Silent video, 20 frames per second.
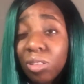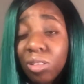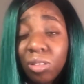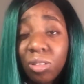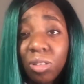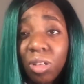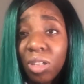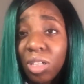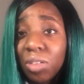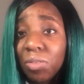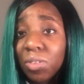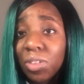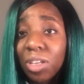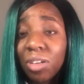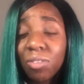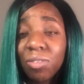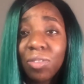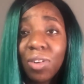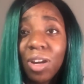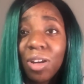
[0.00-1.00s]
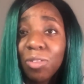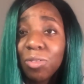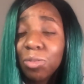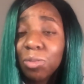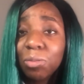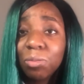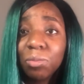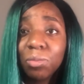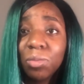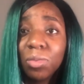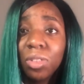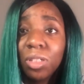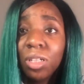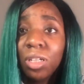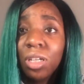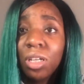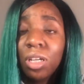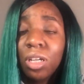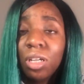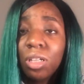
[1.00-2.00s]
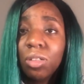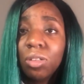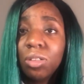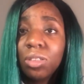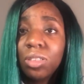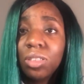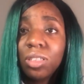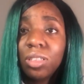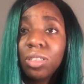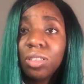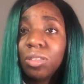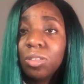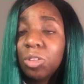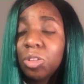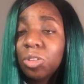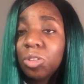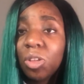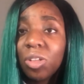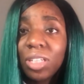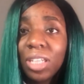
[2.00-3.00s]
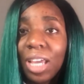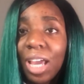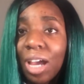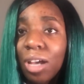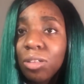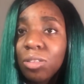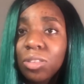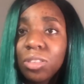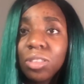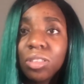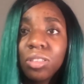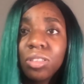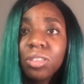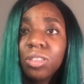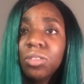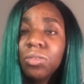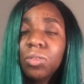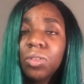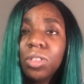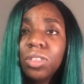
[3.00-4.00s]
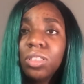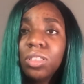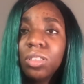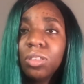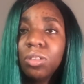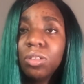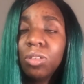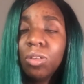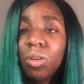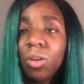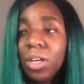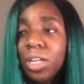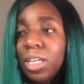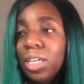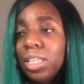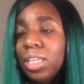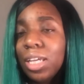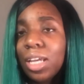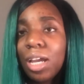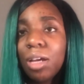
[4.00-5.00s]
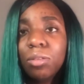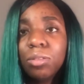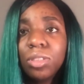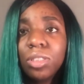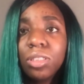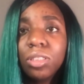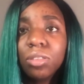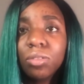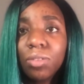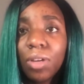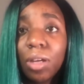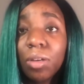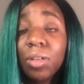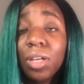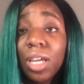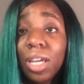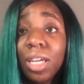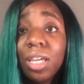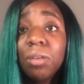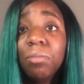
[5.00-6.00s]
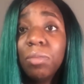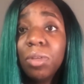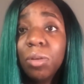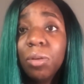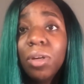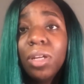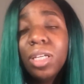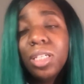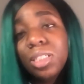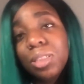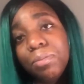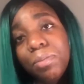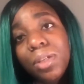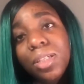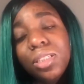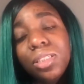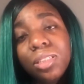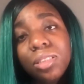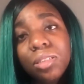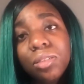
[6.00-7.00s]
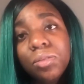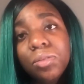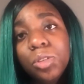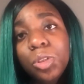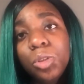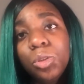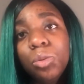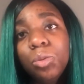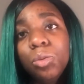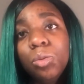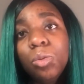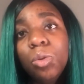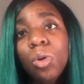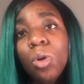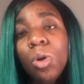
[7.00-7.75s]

not even that far from London, just on the outskirts of London or any of the counties around, it can be quite expensive to